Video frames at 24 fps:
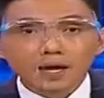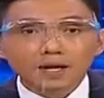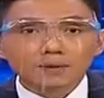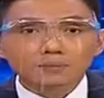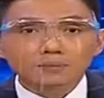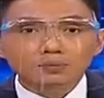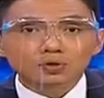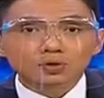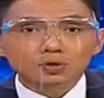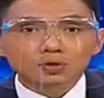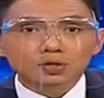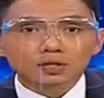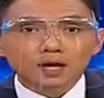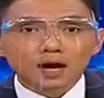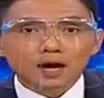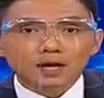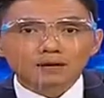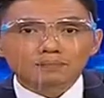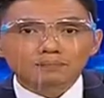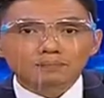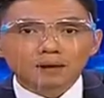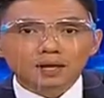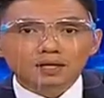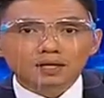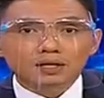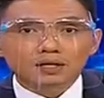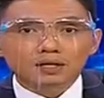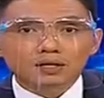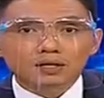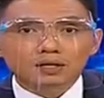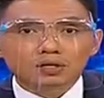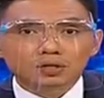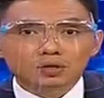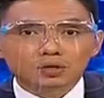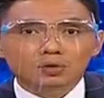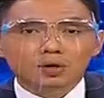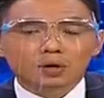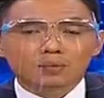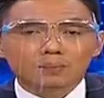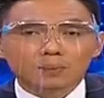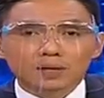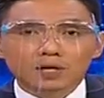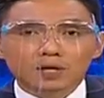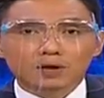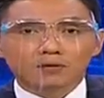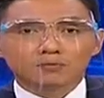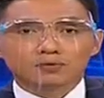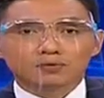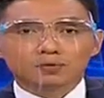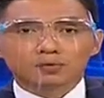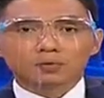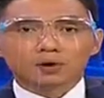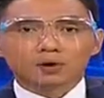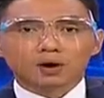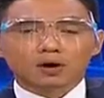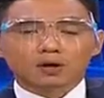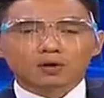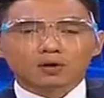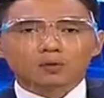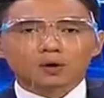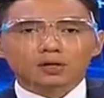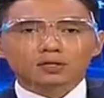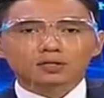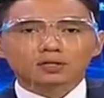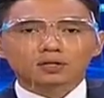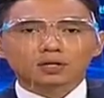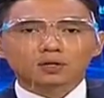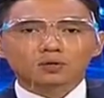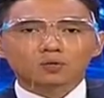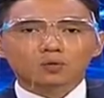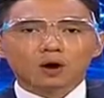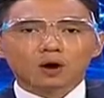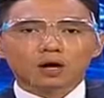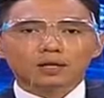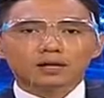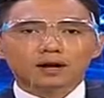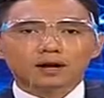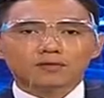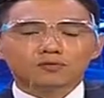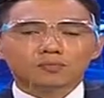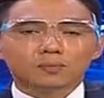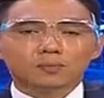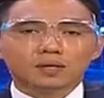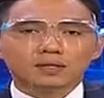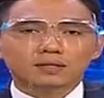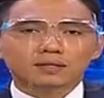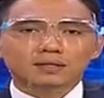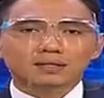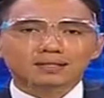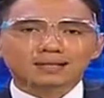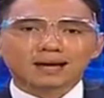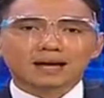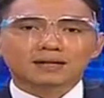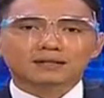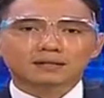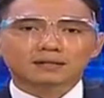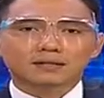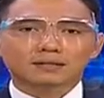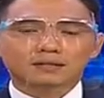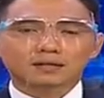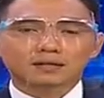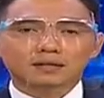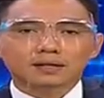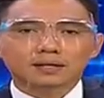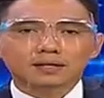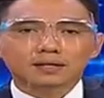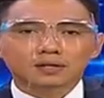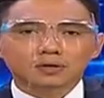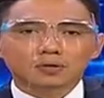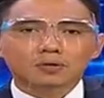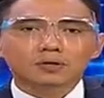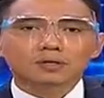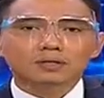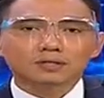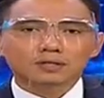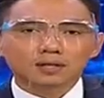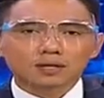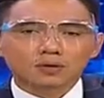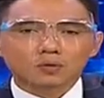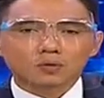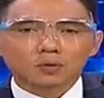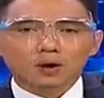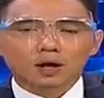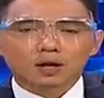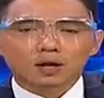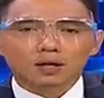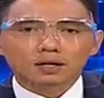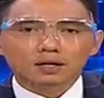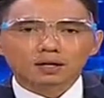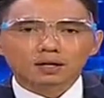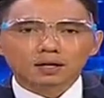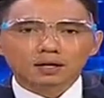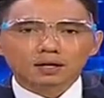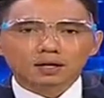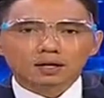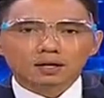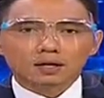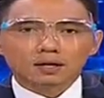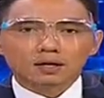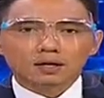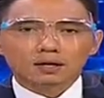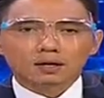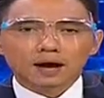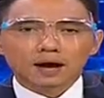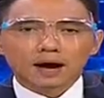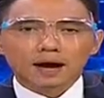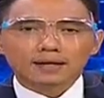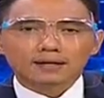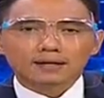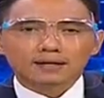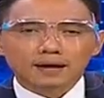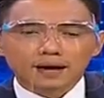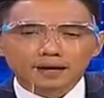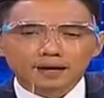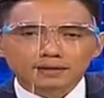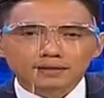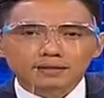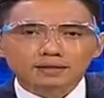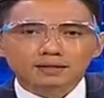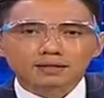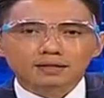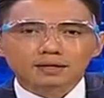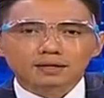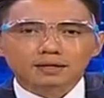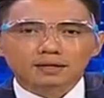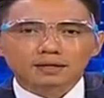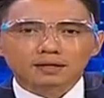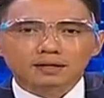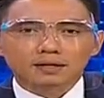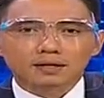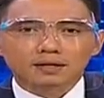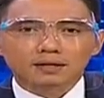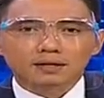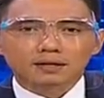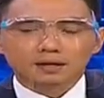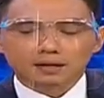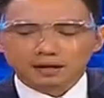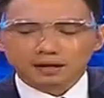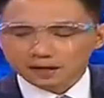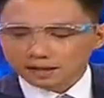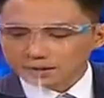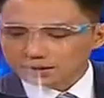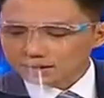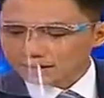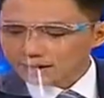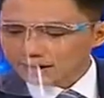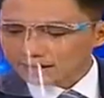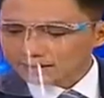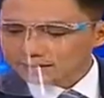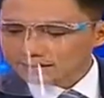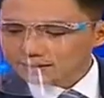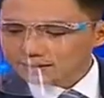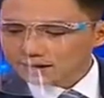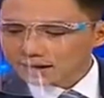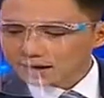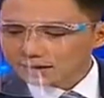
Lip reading: And I'm sure that many of you are questioning why government's debt is still increasing, well highlighted in the next